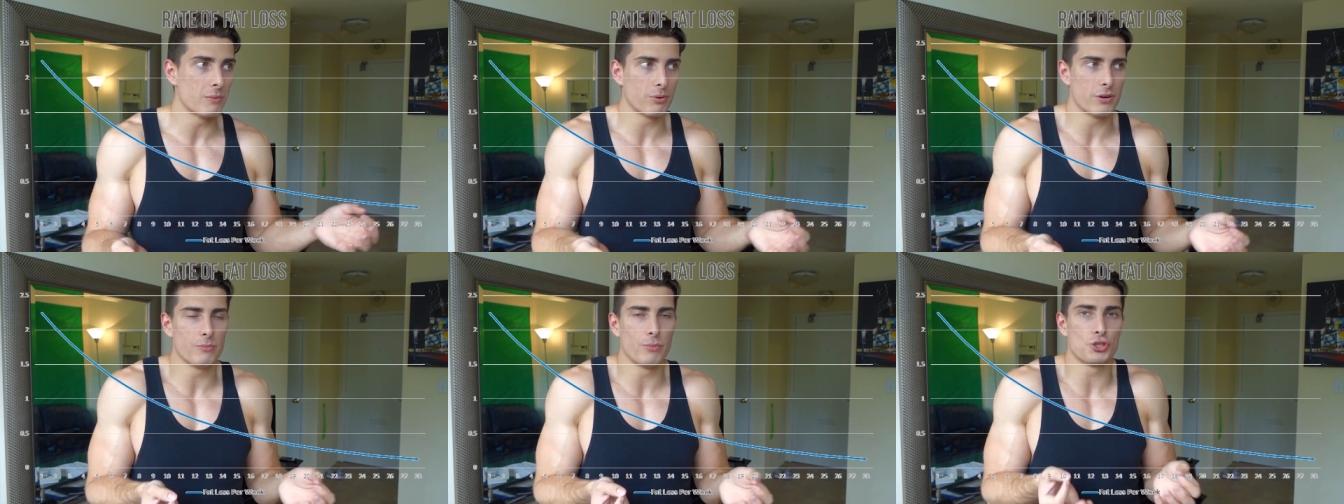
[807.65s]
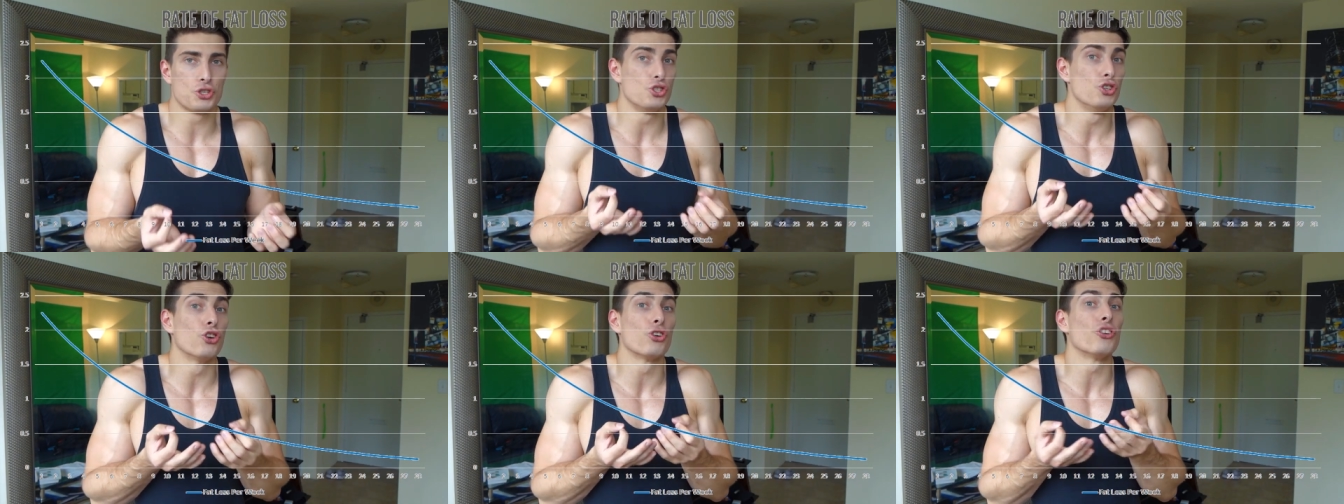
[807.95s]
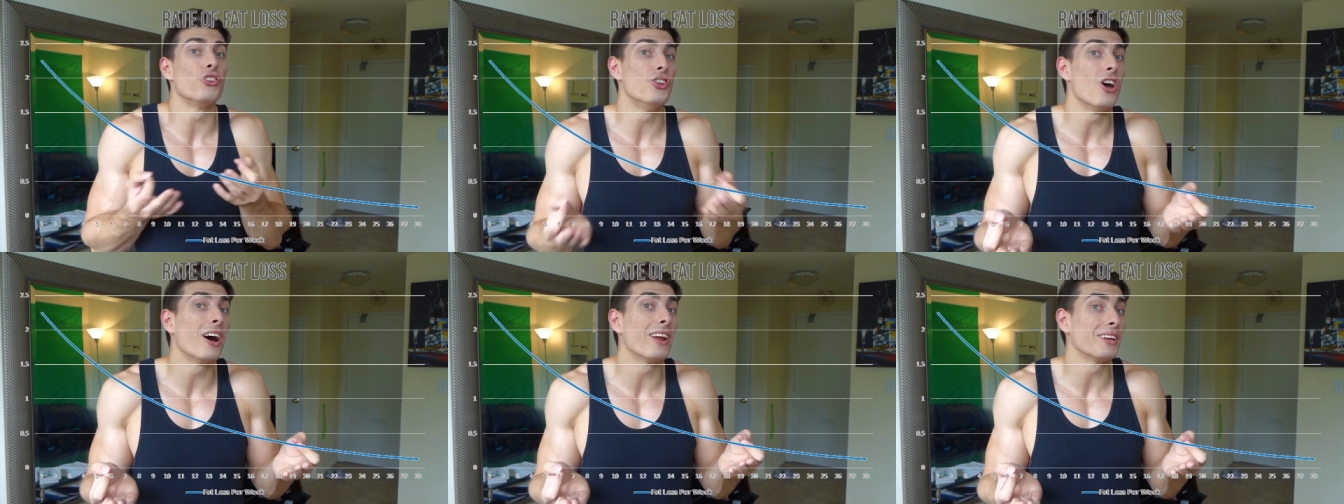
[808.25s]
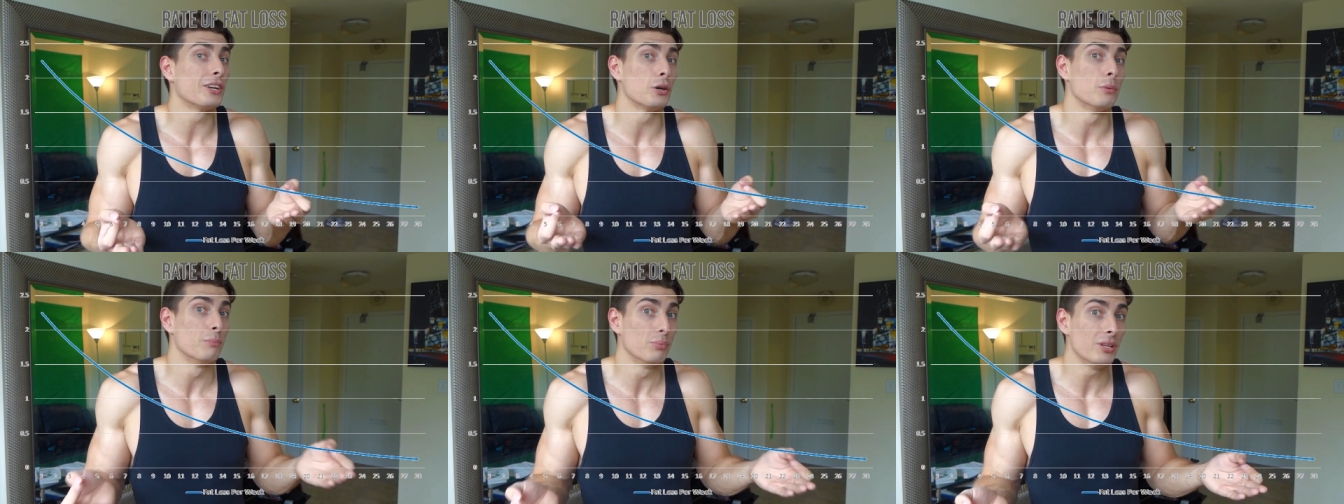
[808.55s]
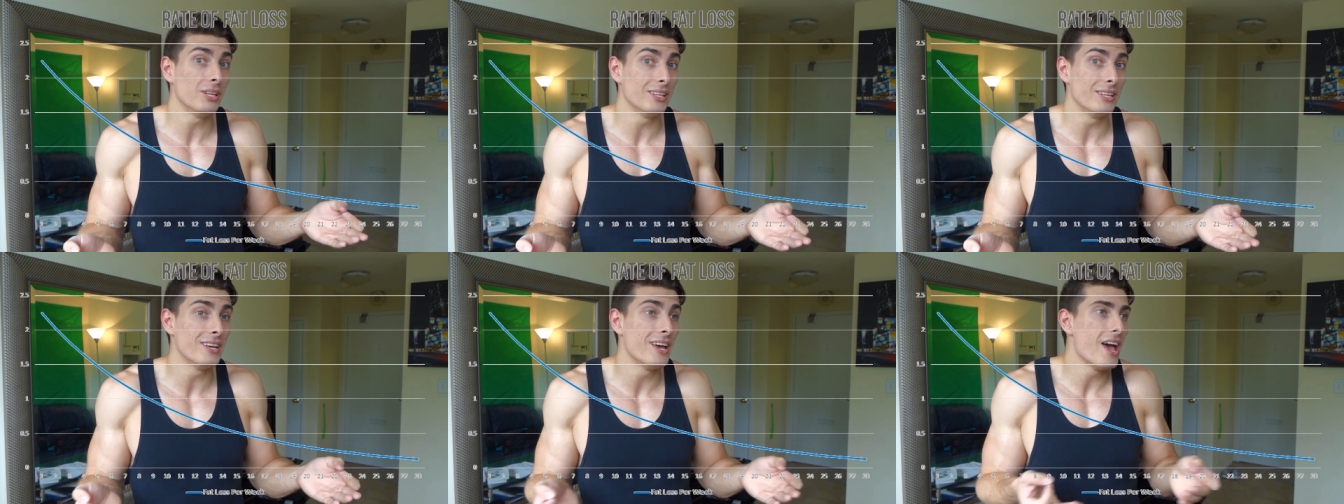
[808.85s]
Pretty much you're done
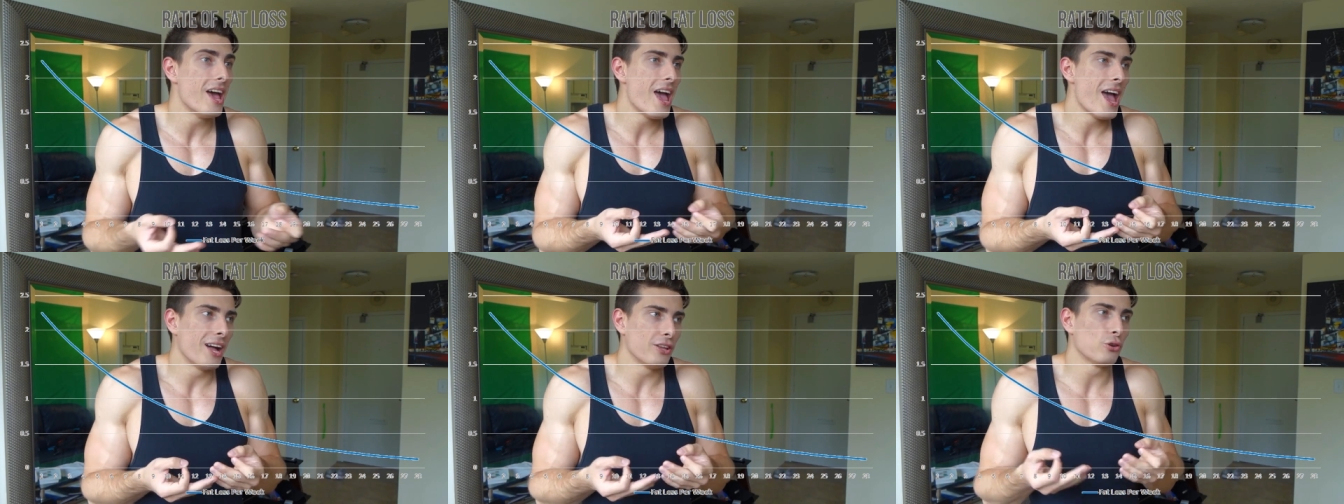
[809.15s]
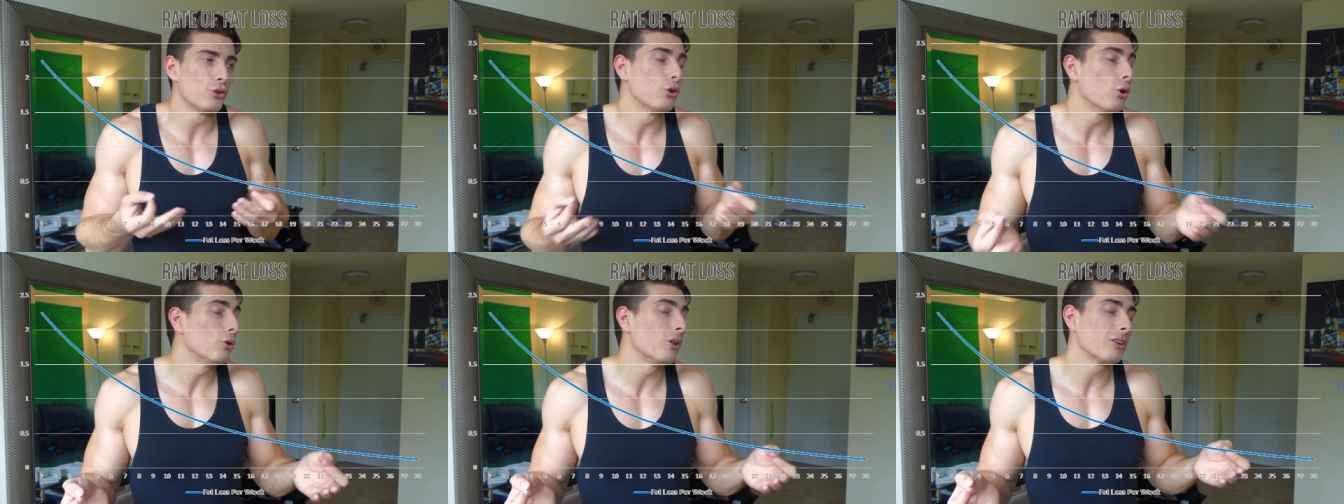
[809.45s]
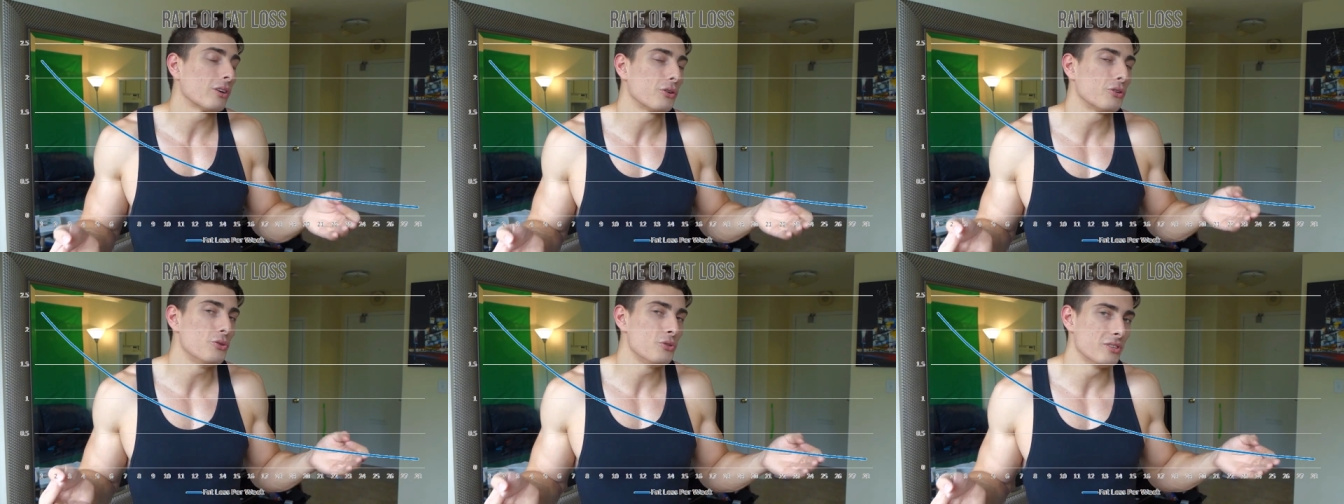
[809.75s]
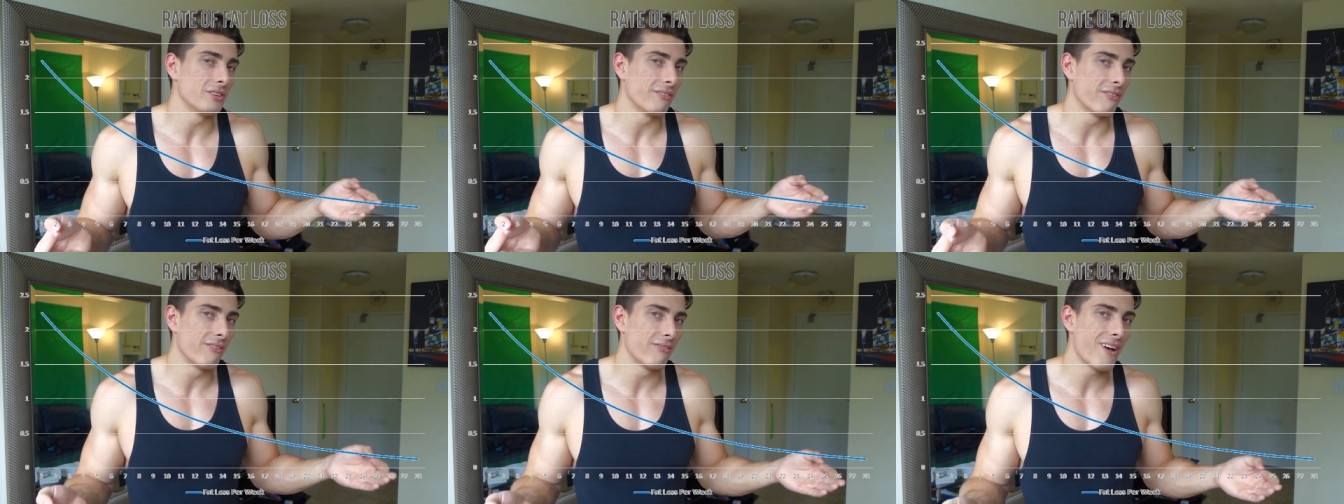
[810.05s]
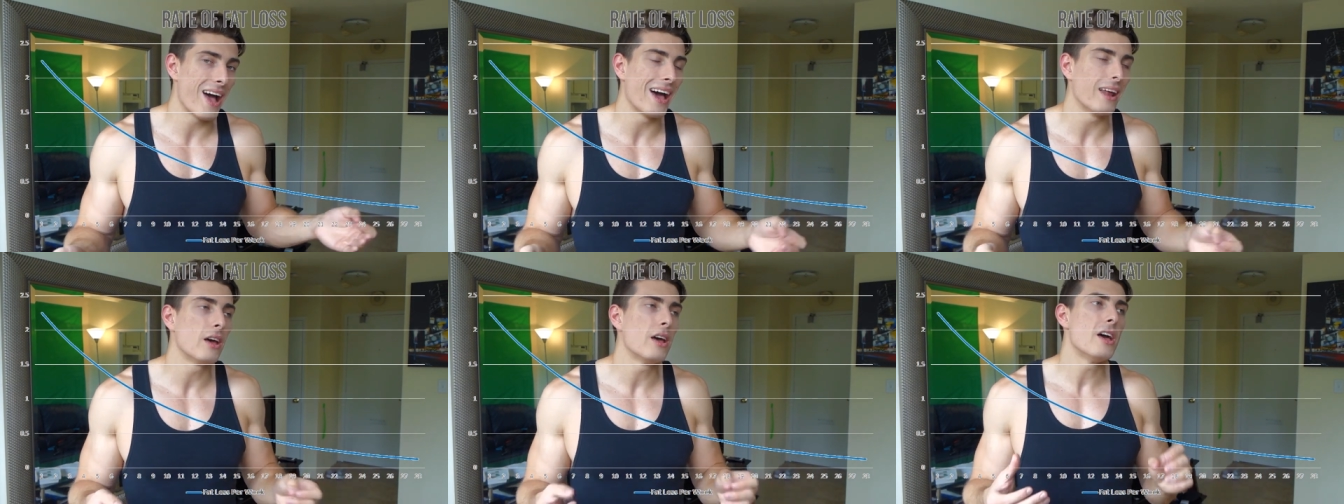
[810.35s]
completely and you're no longer using
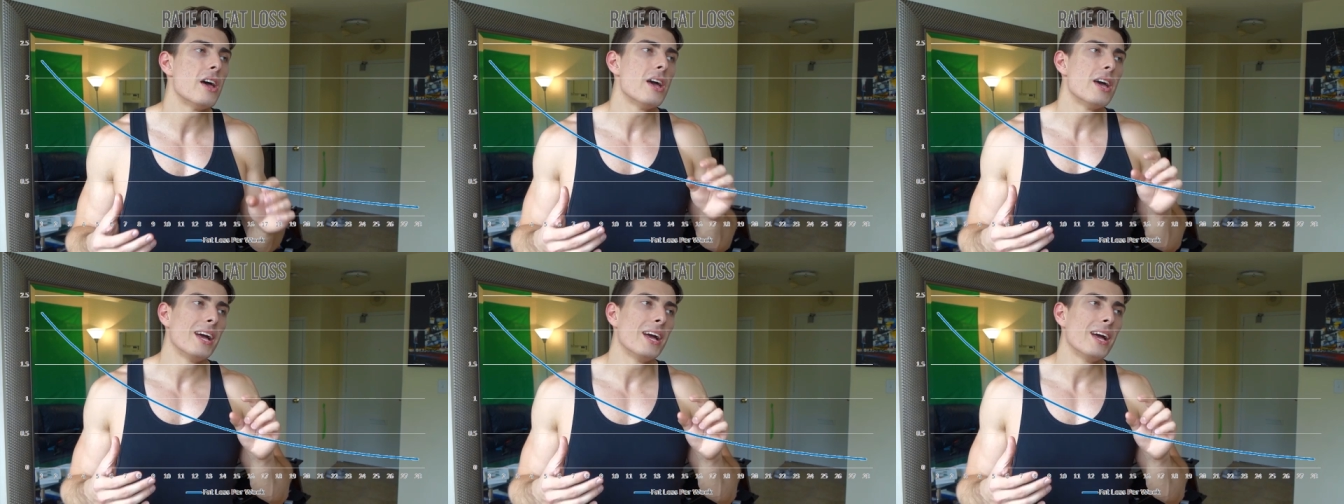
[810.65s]
fat.